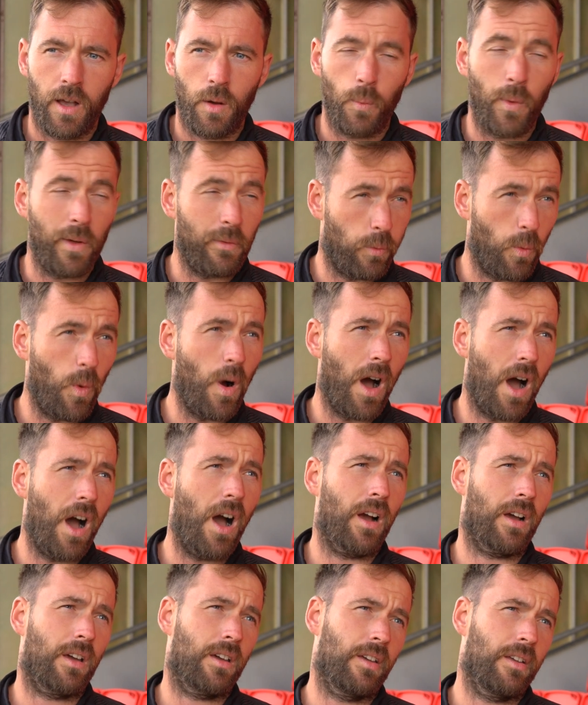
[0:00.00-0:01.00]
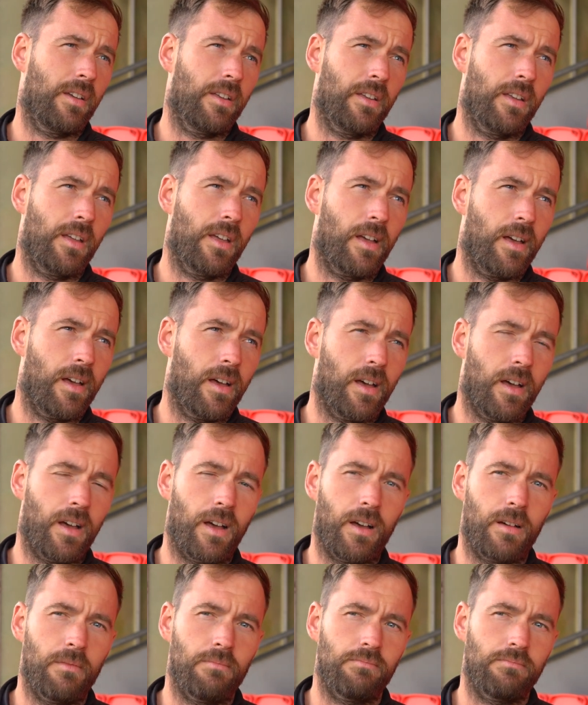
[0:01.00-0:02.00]
with work
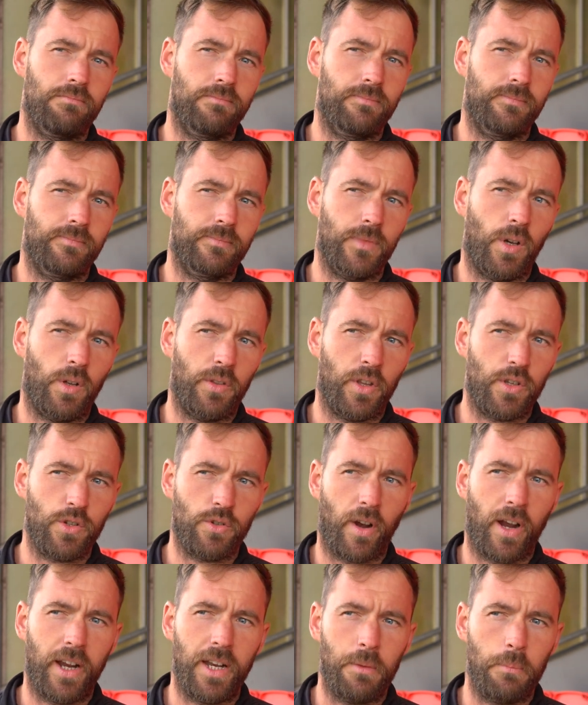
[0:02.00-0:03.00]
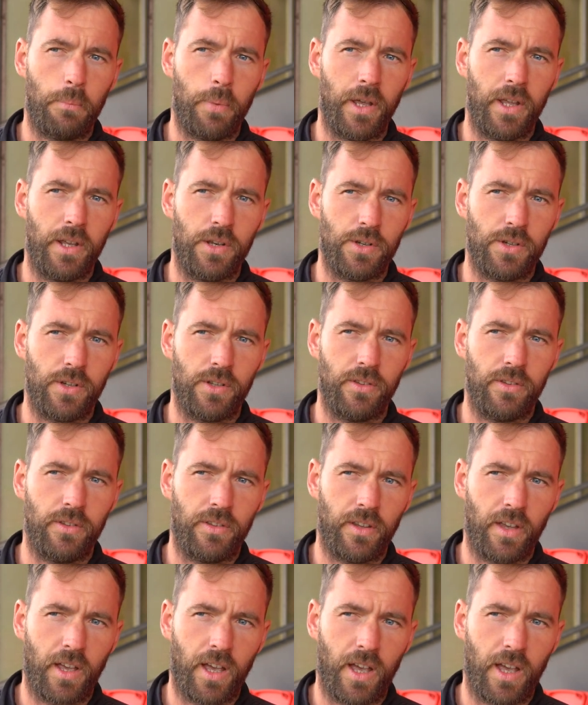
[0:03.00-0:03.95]
on the training pitch and